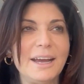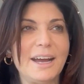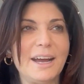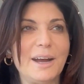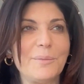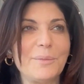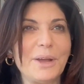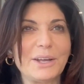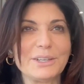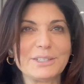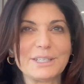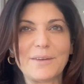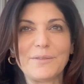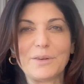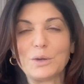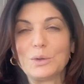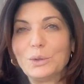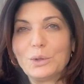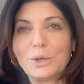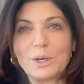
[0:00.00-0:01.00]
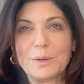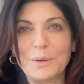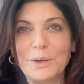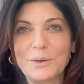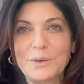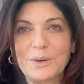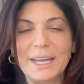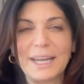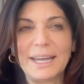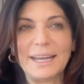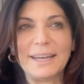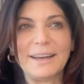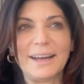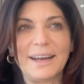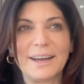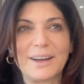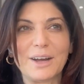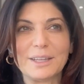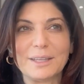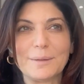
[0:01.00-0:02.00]
We also have a cool community
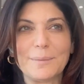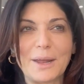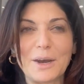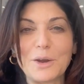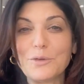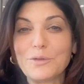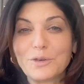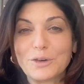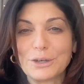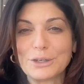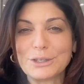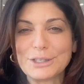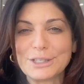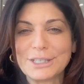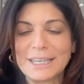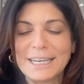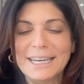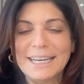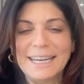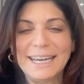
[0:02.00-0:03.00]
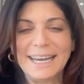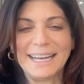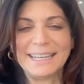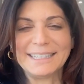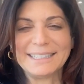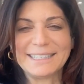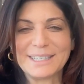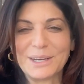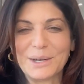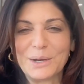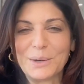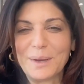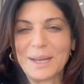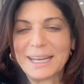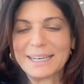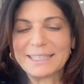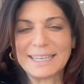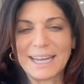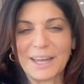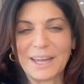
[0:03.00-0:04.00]
called the Menoverse. And so we get